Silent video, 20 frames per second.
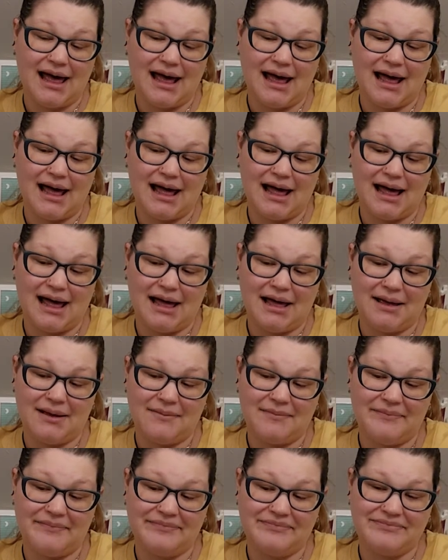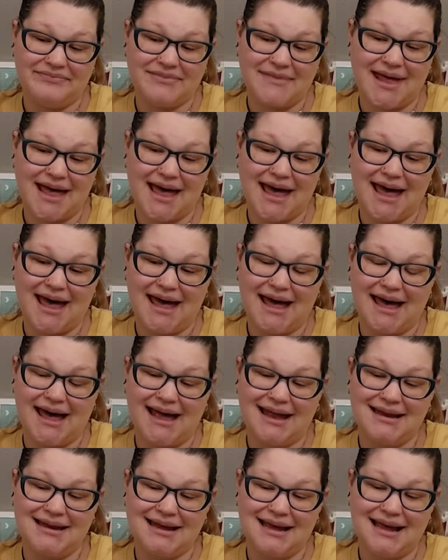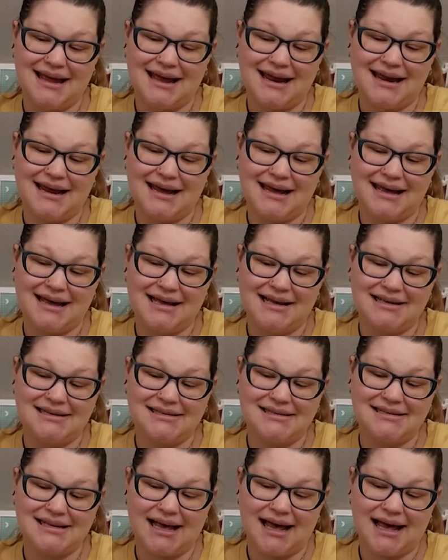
And it is